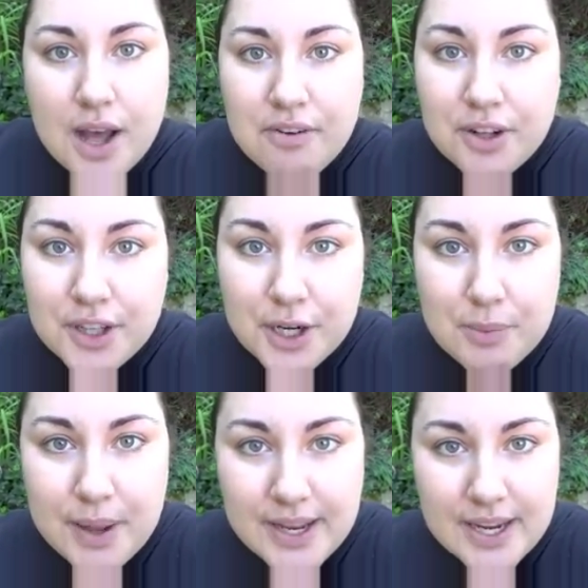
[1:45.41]
off a little
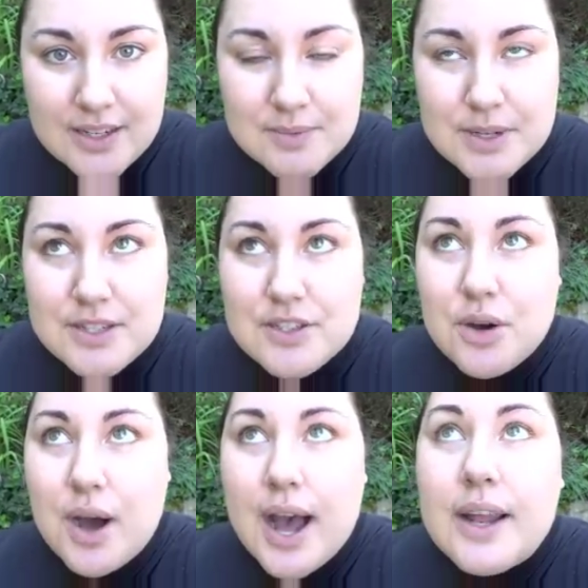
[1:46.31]
bit here. It's been
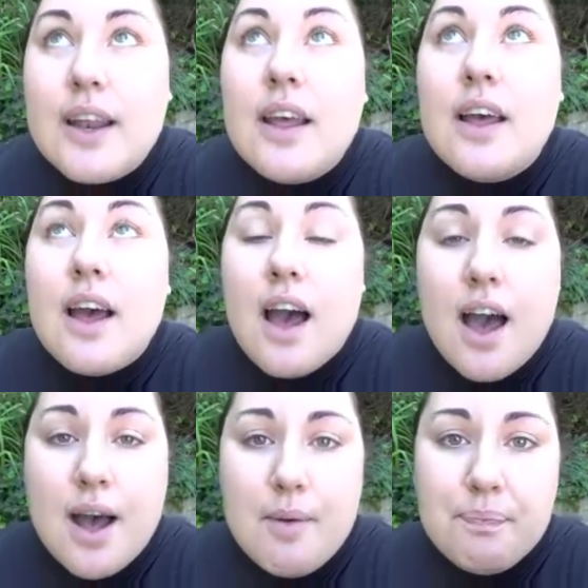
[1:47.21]
so hot.
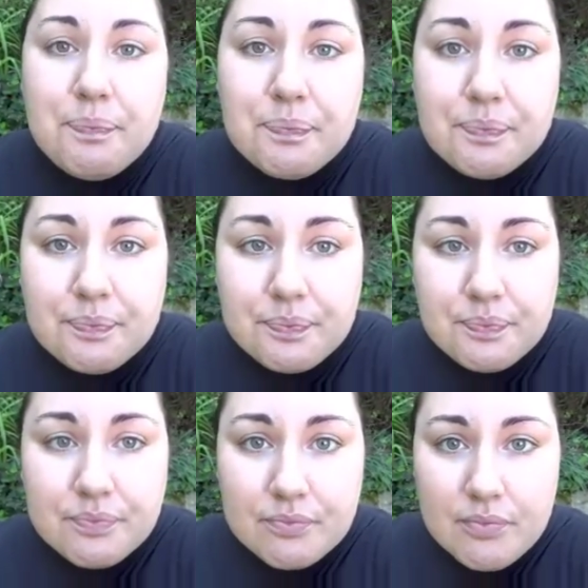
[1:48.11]
Um,
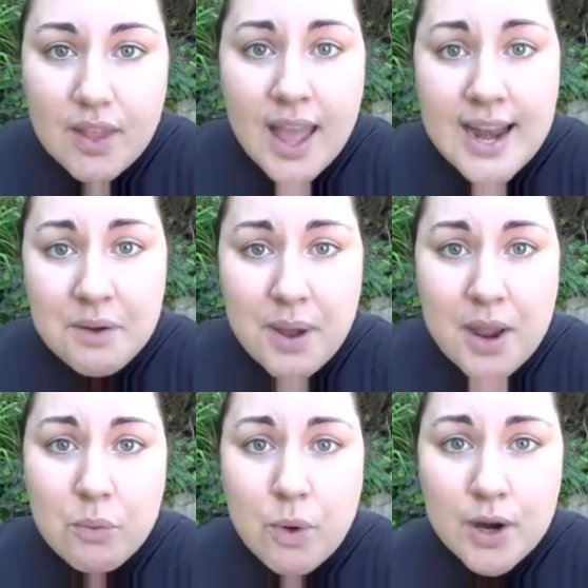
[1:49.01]

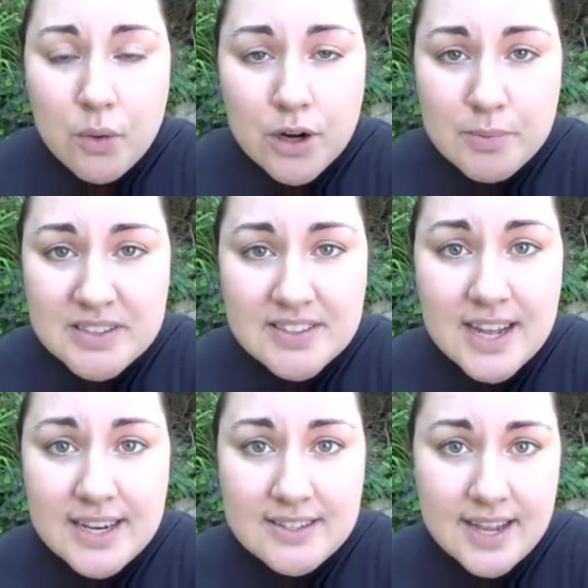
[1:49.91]
Anyway, one order of business
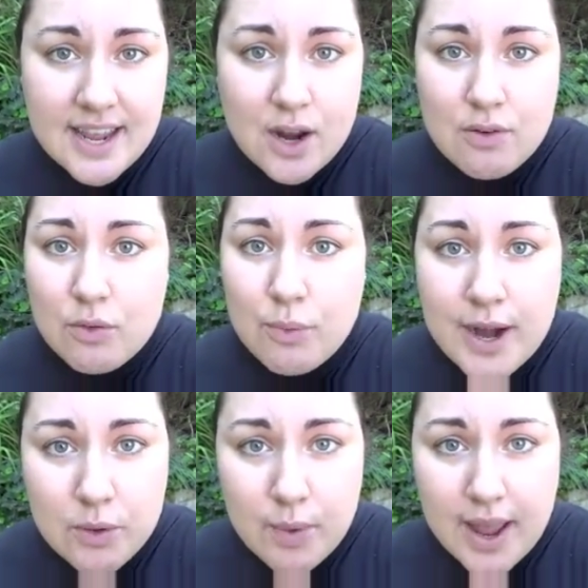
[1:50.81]
I need to take care of
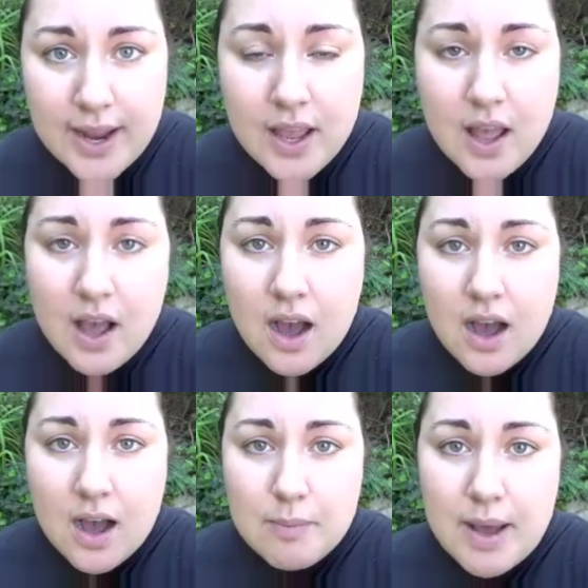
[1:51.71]
right away.
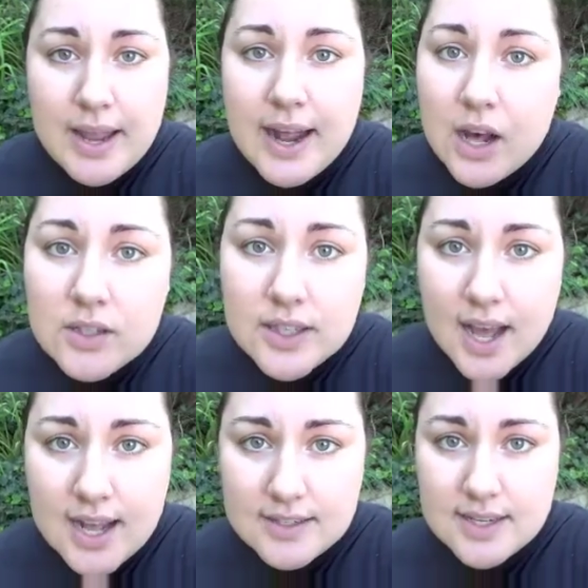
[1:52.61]
Um, I had held a
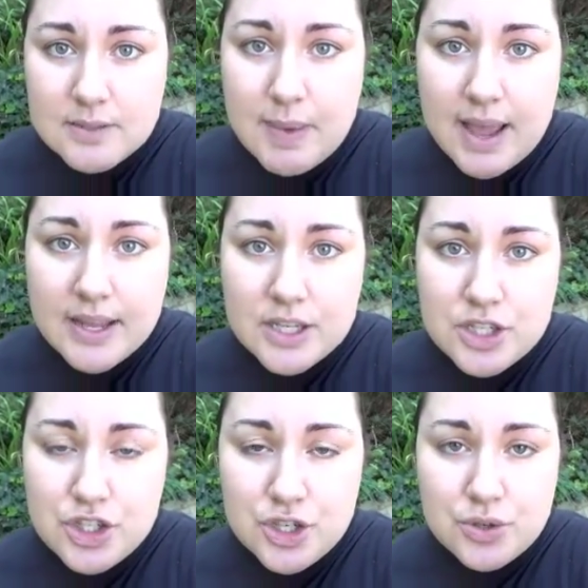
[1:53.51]
contest back in
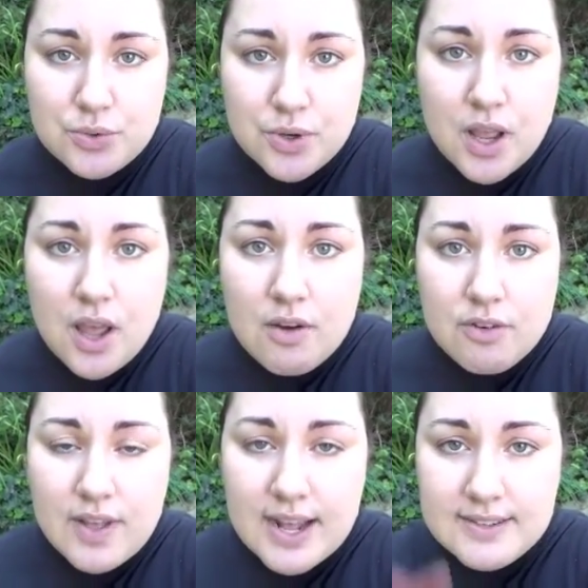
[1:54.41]
June
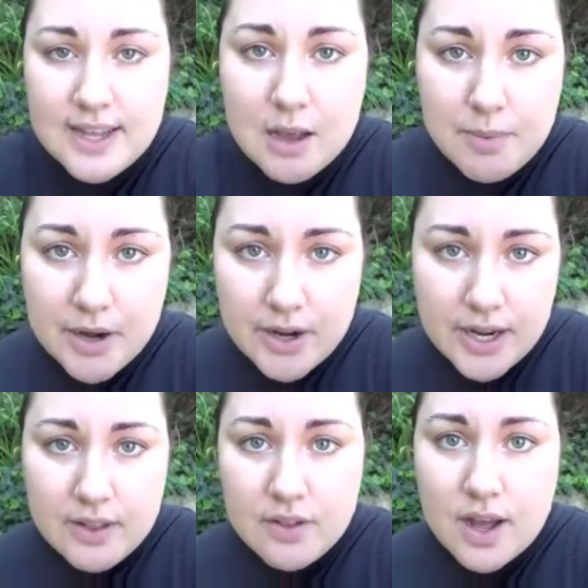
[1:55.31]
for the Asiaberry,
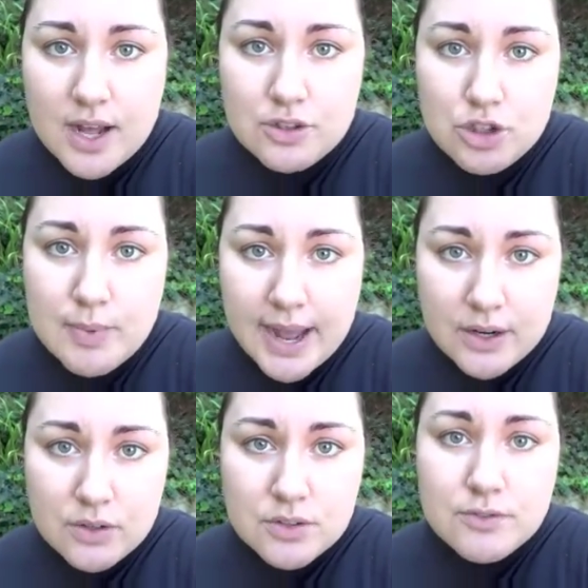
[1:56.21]
berry, uh, two
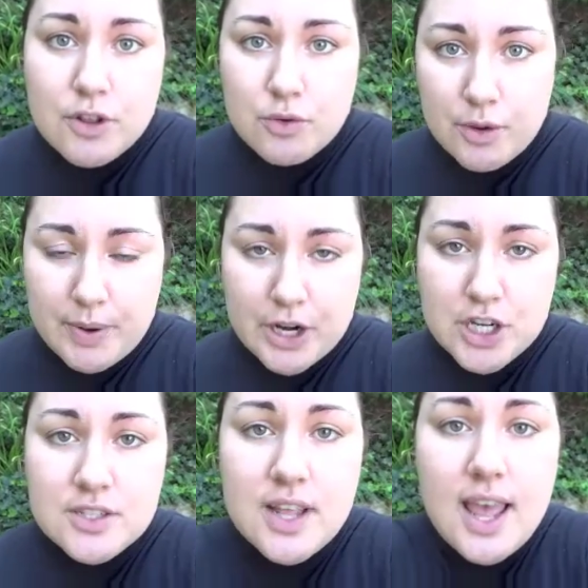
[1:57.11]
bottles for three
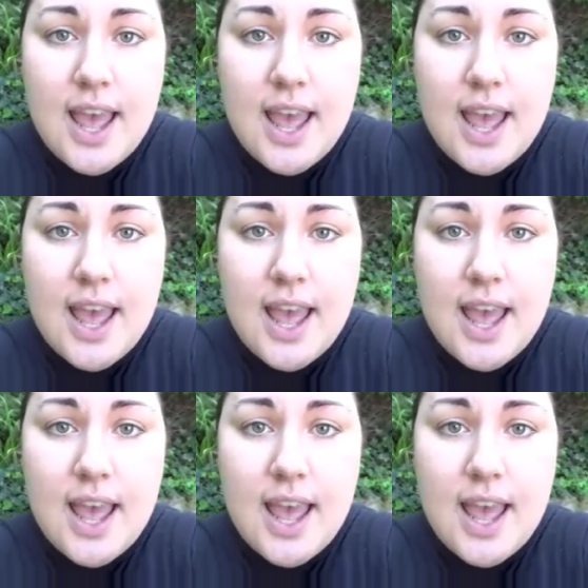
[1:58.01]
winners,